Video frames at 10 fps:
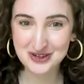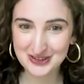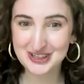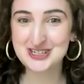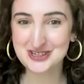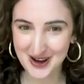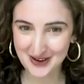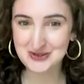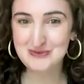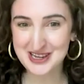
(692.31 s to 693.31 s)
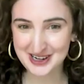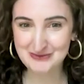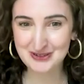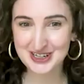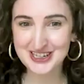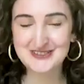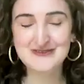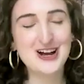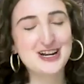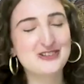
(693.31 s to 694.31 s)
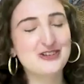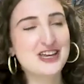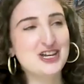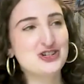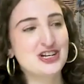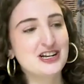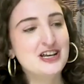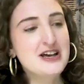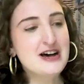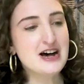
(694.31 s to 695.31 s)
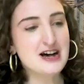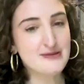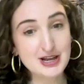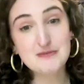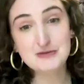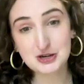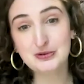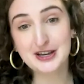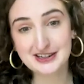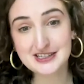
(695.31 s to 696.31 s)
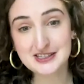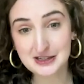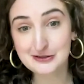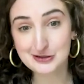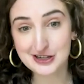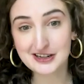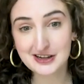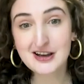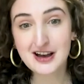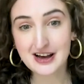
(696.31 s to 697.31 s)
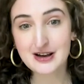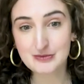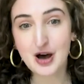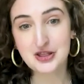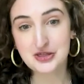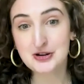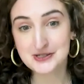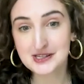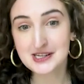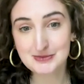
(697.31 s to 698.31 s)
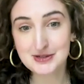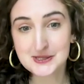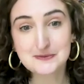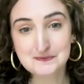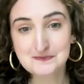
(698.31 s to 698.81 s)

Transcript: We really do have to be in a pretty confined location. And a meal plan is included on the Boston campus.